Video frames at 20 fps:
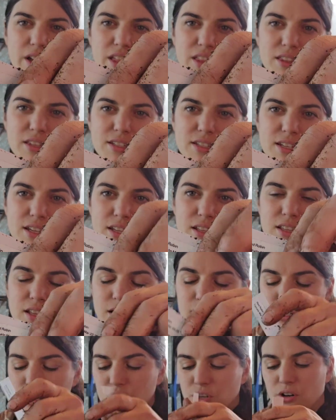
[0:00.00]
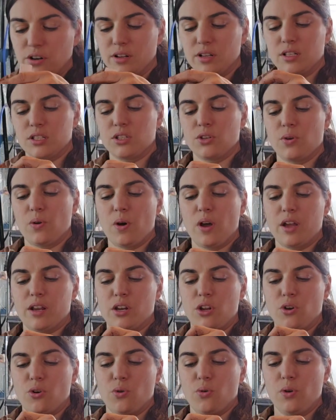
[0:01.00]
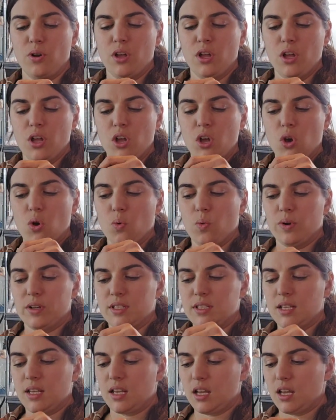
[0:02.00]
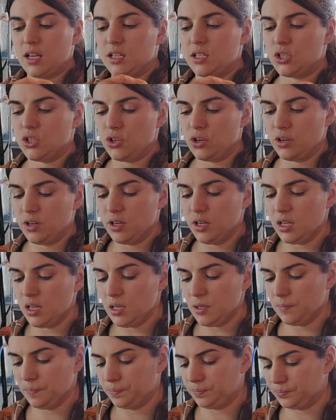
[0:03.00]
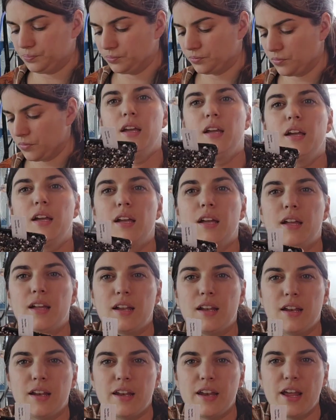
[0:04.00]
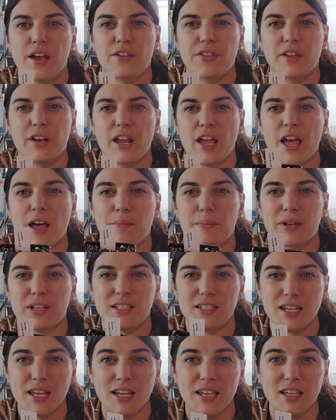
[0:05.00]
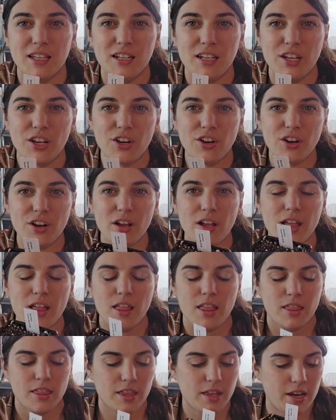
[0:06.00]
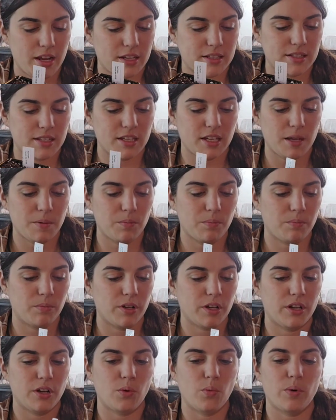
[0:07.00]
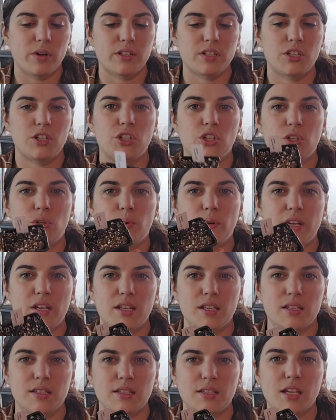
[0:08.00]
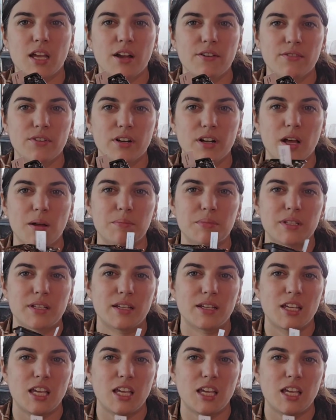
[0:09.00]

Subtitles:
and the date that I started it, so I know what date I started it. Now that I have my tag in here, the next thing I'm going to want to do is cover it up to